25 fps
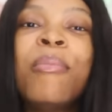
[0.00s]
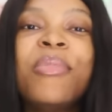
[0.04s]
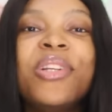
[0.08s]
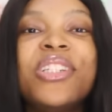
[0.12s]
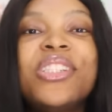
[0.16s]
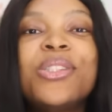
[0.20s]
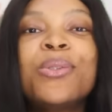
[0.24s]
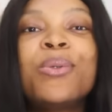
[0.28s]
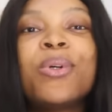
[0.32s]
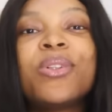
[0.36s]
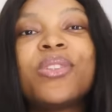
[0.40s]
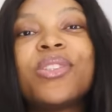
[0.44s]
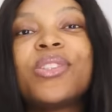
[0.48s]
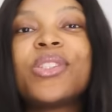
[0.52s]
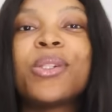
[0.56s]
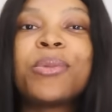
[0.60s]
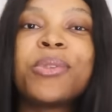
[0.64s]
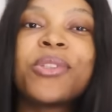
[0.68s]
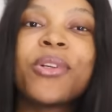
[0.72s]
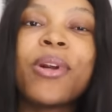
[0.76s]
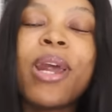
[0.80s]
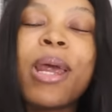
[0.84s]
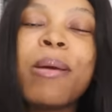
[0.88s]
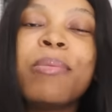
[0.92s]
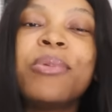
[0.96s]
please do want to
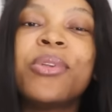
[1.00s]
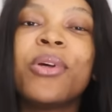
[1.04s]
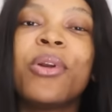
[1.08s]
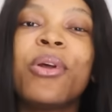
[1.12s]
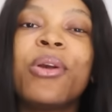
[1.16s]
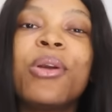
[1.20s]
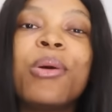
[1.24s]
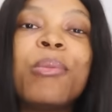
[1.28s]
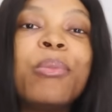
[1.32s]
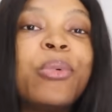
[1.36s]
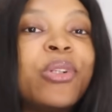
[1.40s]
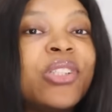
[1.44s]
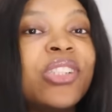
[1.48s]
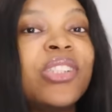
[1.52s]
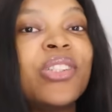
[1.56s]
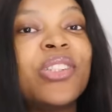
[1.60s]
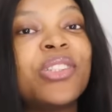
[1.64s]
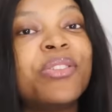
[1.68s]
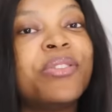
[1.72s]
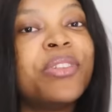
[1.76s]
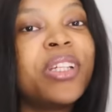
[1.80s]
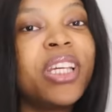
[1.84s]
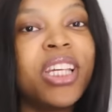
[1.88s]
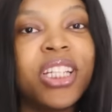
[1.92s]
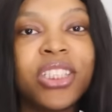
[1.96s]
subscribe turn on your post
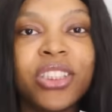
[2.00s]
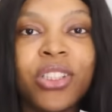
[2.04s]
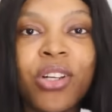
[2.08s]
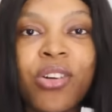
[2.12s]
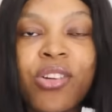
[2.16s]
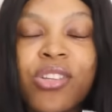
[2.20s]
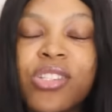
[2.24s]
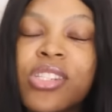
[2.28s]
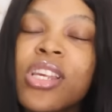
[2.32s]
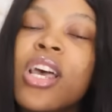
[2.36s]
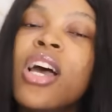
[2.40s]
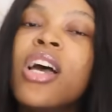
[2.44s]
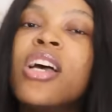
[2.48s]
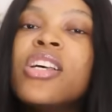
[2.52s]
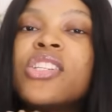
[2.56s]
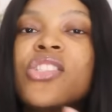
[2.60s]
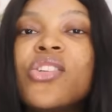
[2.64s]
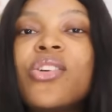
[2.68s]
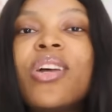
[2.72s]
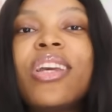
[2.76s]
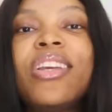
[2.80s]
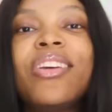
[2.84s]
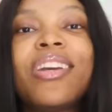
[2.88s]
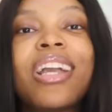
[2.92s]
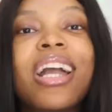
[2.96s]
notifications
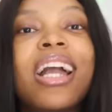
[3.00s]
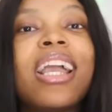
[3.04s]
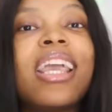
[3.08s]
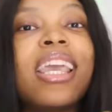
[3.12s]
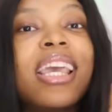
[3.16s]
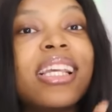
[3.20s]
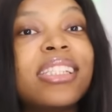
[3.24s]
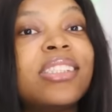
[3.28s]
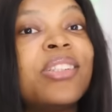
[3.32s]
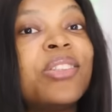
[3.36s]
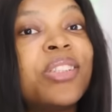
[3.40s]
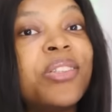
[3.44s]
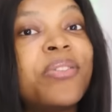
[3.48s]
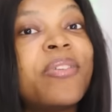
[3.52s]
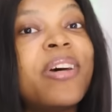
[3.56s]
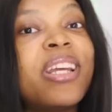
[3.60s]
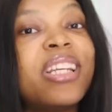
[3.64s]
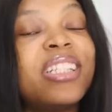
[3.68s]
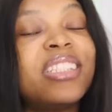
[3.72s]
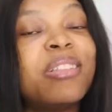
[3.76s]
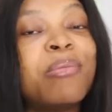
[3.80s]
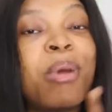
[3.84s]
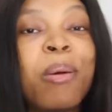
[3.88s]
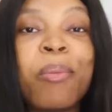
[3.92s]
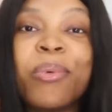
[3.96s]
so that you can get
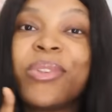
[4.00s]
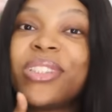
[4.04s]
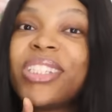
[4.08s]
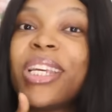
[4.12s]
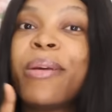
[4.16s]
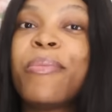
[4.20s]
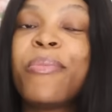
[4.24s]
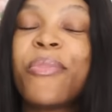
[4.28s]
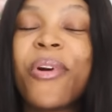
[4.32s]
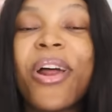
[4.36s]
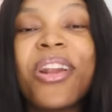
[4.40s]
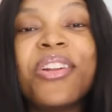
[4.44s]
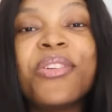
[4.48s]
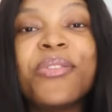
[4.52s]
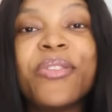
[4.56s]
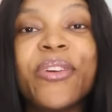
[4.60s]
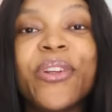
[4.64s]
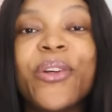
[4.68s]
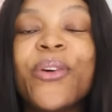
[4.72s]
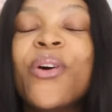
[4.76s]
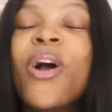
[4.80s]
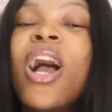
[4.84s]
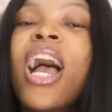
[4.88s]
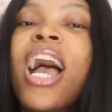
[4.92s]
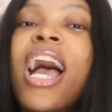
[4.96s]
notified each time i post a brand new
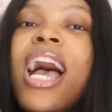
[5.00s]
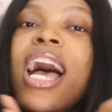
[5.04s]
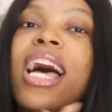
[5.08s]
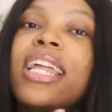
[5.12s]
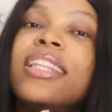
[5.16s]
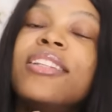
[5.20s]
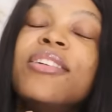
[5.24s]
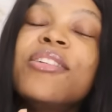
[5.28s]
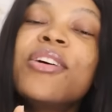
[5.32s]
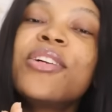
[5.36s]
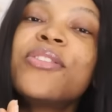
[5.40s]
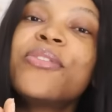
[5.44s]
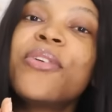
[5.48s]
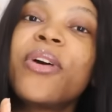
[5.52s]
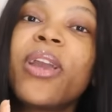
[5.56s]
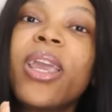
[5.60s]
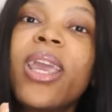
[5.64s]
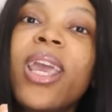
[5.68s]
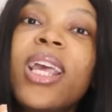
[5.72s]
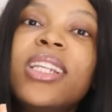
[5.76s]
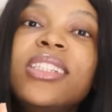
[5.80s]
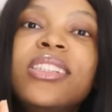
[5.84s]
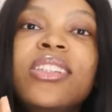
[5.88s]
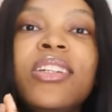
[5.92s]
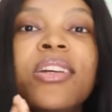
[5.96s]
video and do not
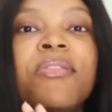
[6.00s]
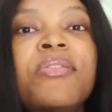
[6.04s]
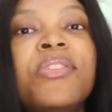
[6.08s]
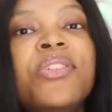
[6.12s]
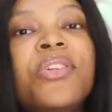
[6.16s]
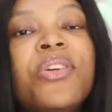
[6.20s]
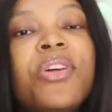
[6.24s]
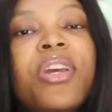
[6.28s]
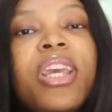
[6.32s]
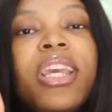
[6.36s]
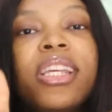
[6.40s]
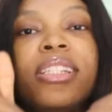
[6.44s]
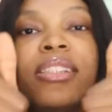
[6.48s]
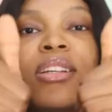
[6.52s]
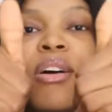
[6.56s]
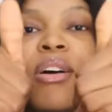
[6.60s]
forget to give this video a